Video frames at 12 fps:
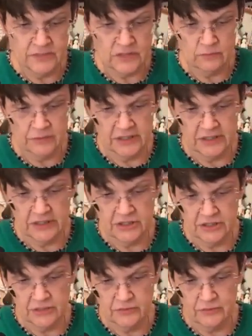So we're going to
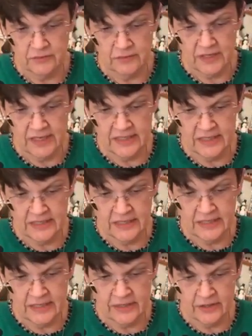do right in
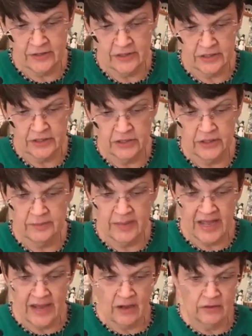here a good
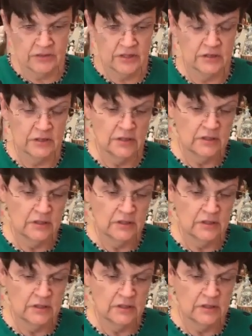amount,